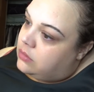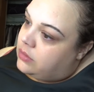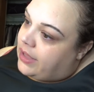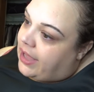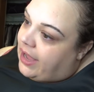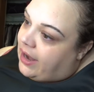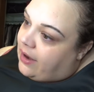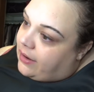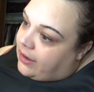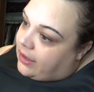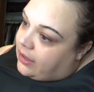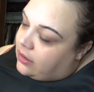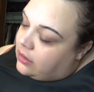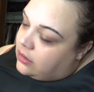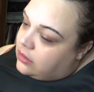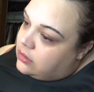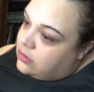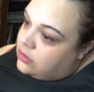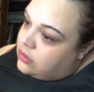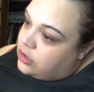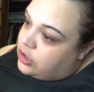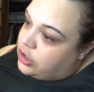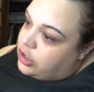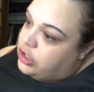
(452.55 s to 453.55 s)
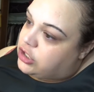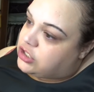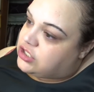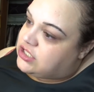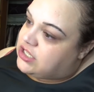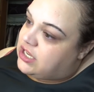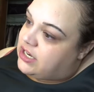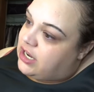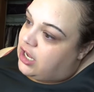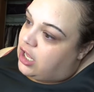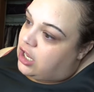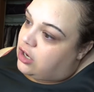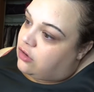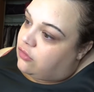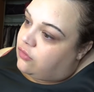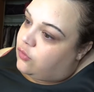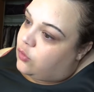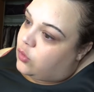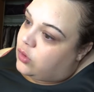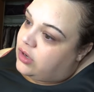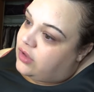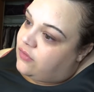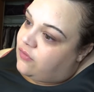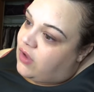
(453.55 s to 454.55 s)
Harriet, you're sitting on a
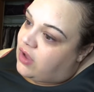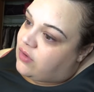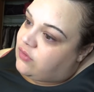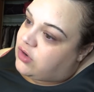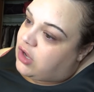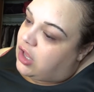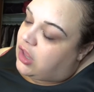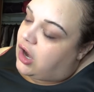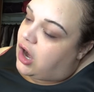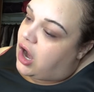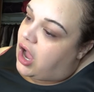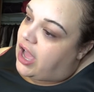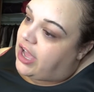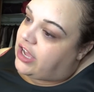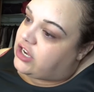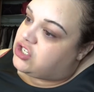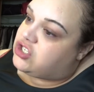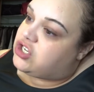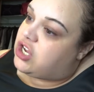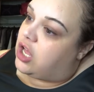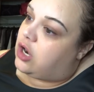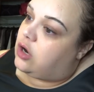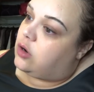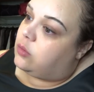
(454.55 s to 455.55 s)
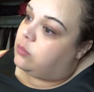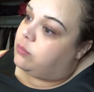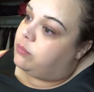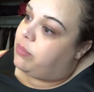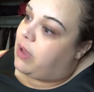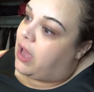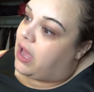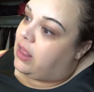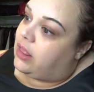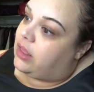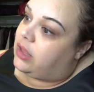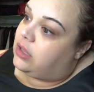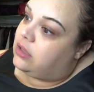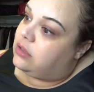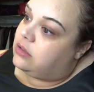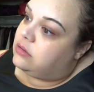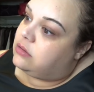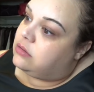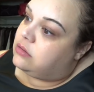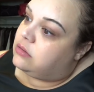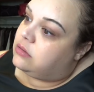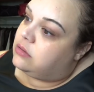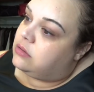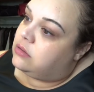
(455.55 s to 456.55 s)
$45 eyeshadow palette.
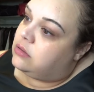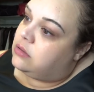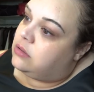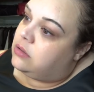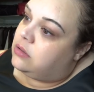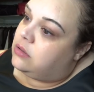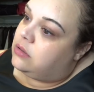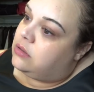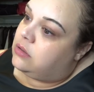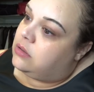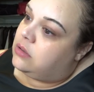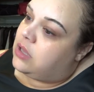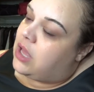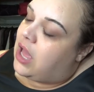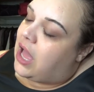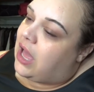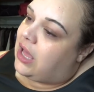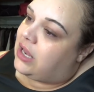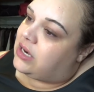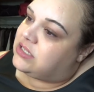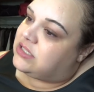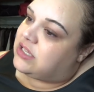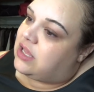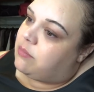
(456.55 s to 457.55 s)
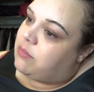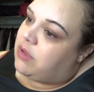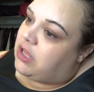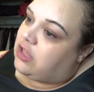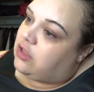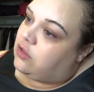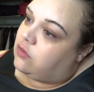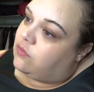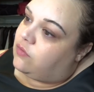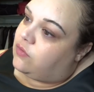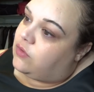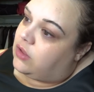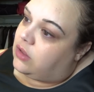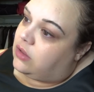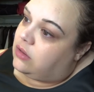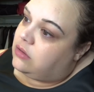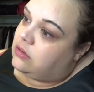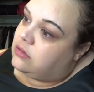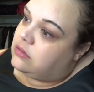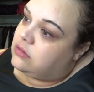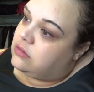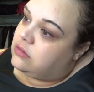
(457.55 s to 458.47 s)
How does that make you feel?